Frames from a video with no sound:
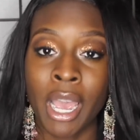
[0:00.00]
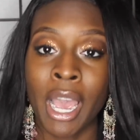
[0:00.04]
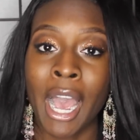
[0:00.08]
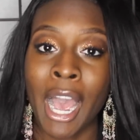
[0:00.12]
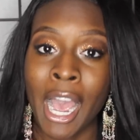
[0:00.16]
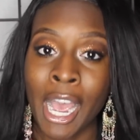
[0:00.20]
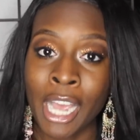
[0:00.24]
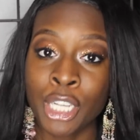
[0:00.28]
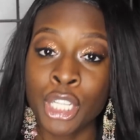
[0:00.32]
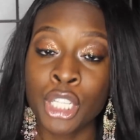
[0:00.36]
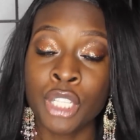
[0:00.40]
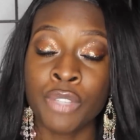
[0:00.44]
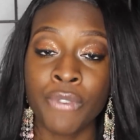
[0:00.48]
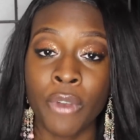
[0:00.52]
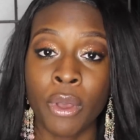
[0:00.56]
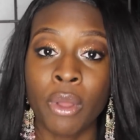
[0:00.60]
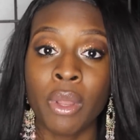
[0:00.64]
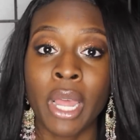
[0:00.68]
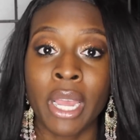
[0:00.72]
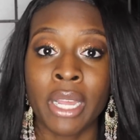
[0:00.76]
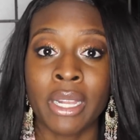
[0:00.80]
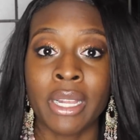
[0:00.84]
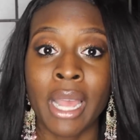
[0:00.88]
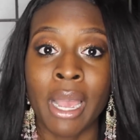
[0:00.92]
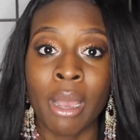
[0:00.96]
I just
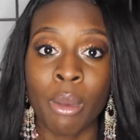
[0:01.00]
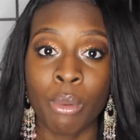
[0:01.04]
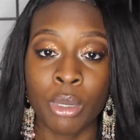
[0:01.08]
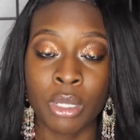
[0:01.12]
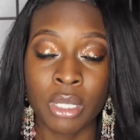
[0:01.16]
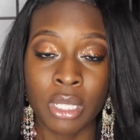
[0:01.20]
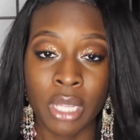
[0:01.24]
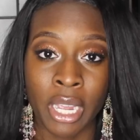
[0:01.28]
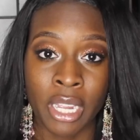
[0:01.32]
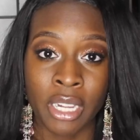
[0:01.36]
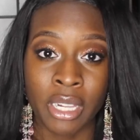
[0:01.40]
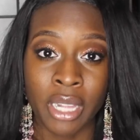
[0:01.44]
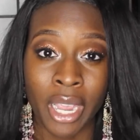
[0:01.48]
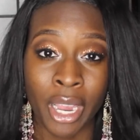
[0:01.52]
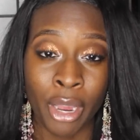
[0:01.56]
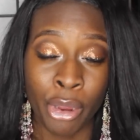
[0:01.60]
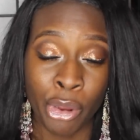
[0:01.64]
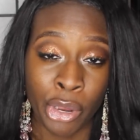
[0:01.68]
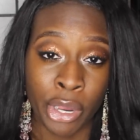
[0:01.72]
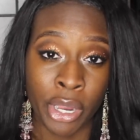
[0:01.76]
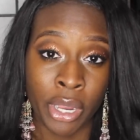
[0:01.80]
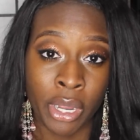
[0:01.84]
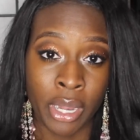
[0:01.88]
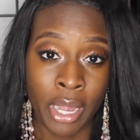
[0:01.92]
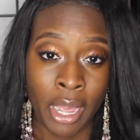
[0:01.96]
felt like that was like the
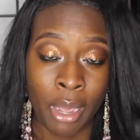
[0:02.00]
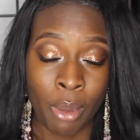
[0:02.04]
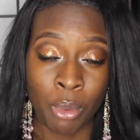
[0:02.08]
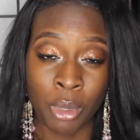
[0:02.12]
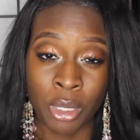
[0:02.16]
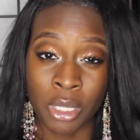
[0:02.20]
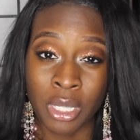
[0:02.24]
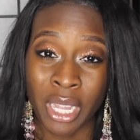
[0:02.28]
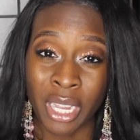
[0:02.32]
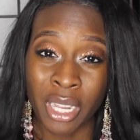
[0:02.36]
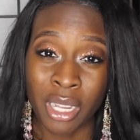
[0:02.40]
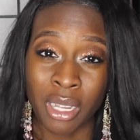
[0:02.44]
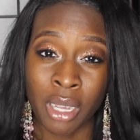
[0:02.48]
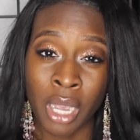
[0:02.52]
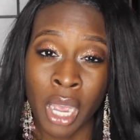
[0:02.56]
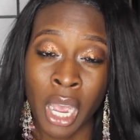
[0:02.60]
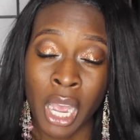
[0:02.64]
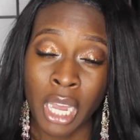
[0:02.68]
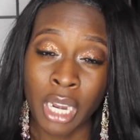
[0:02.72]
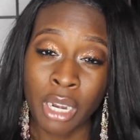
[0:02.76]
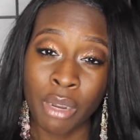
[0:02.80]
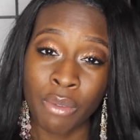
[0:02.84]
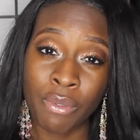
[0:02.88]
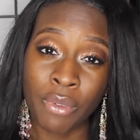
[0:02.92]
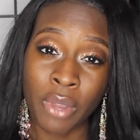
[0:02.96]
area that was like
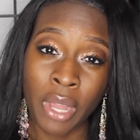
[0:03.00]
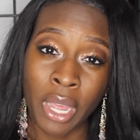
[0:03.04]
kind of